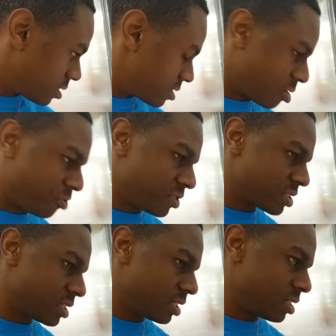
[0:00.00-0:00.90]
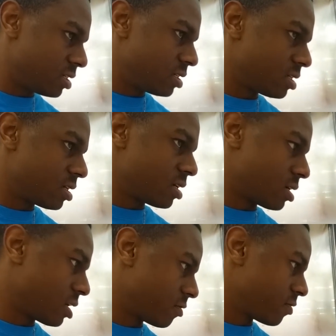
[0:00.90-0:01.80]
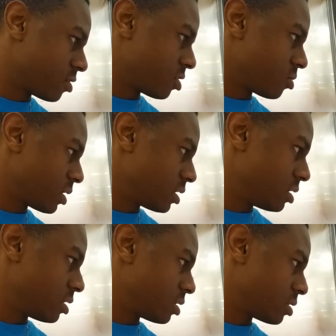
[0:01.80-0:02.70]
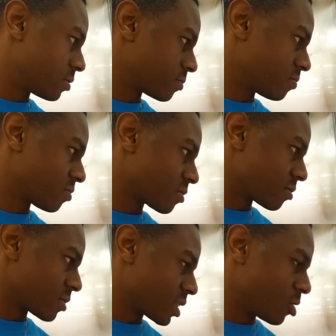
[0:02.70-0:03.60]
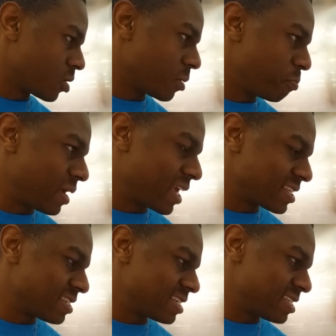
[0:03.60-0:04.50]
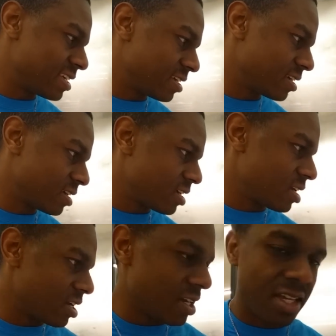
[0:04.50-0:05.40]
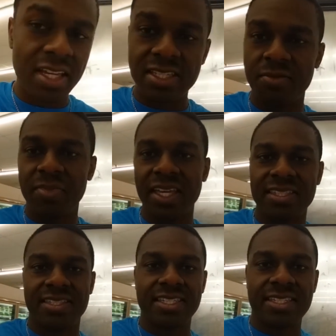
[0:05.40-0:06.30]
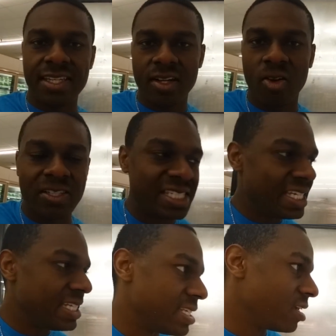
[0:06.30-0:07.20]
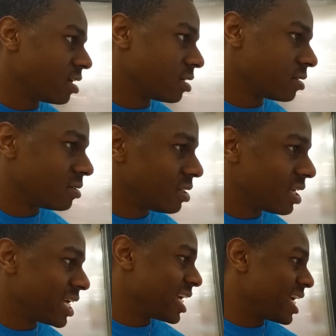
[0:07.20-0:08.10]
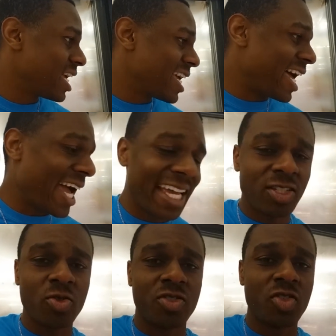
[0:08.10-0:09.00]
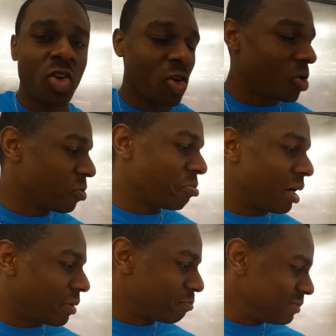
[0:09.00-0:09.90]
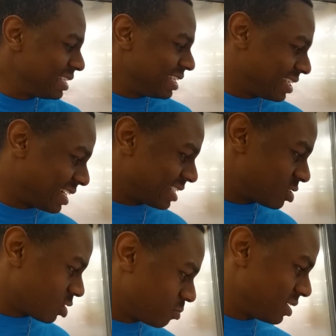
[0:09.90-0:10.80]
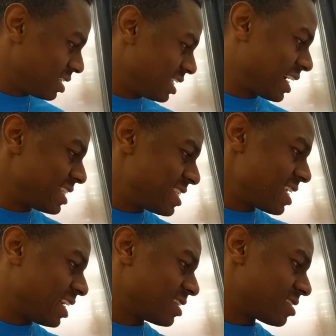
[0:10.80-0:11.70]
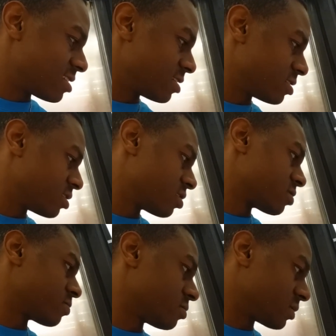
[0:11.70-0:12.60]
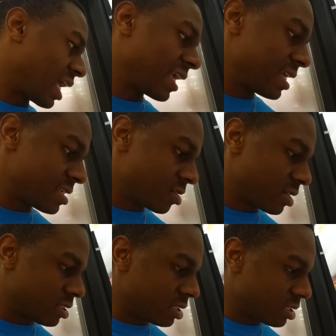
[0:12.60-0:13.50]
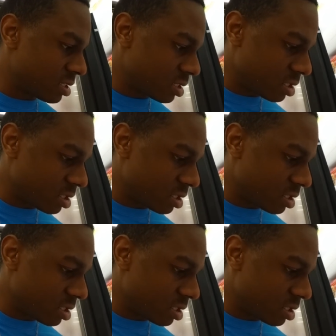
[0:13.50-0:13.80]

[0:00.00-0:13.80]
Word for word: Stouffer's good. I have no idea. Bake ziti. Is it baked Ziti or Ziti? I don't know. Mamma mia, so many ideas. I guess I'll get this.